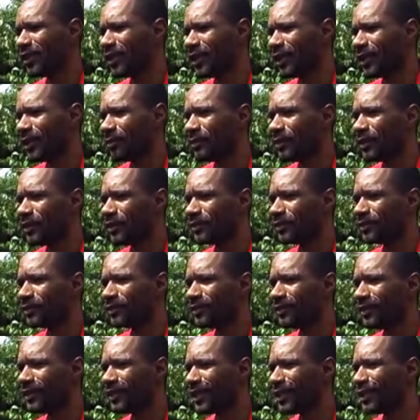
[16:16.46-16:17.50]
I mean,
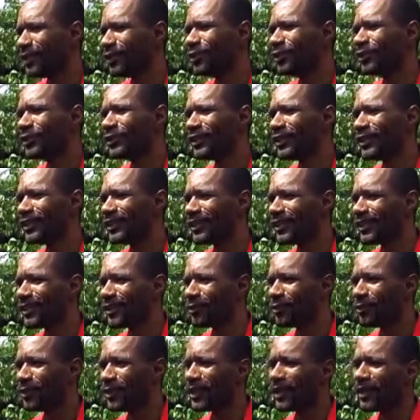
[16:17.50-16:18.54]
yeah, you see it like
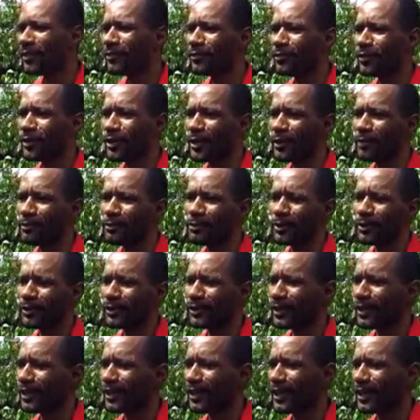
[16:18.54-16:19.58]
we have time, but
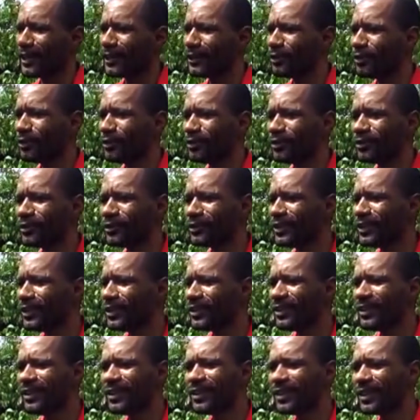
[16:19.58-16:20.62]
I don't think
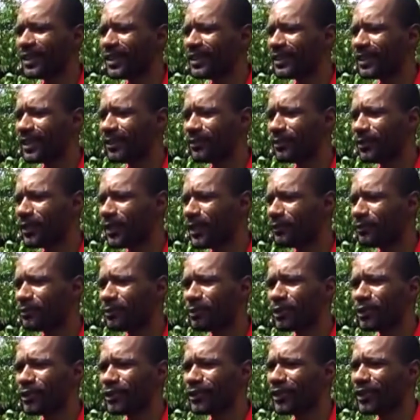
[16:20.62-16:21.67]
these sites have
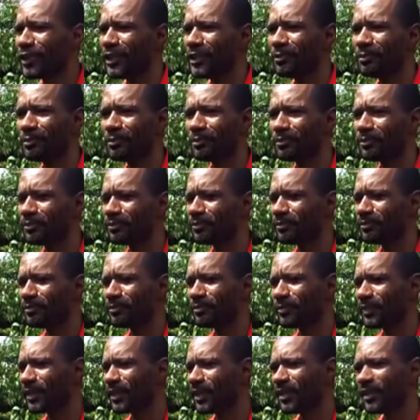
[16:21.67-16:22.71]
much time.
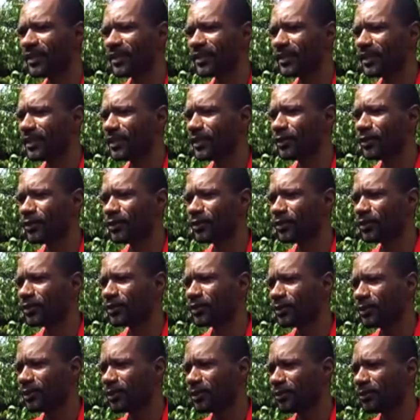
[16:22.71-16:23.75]
Honestly, I don't.
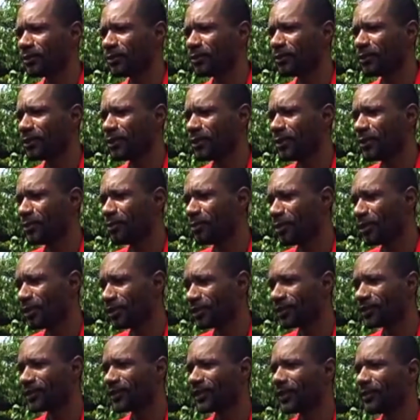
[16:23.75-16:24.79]
So,
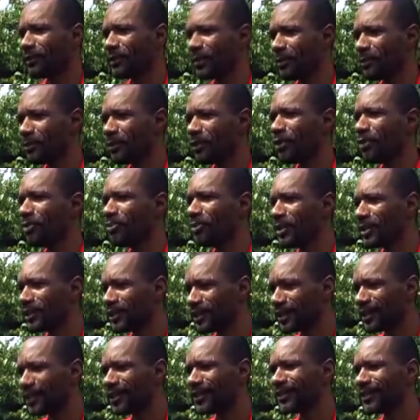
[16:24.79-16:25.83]
but I'm
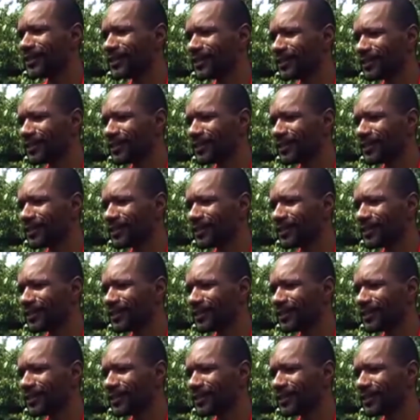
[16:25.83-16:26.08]
committed.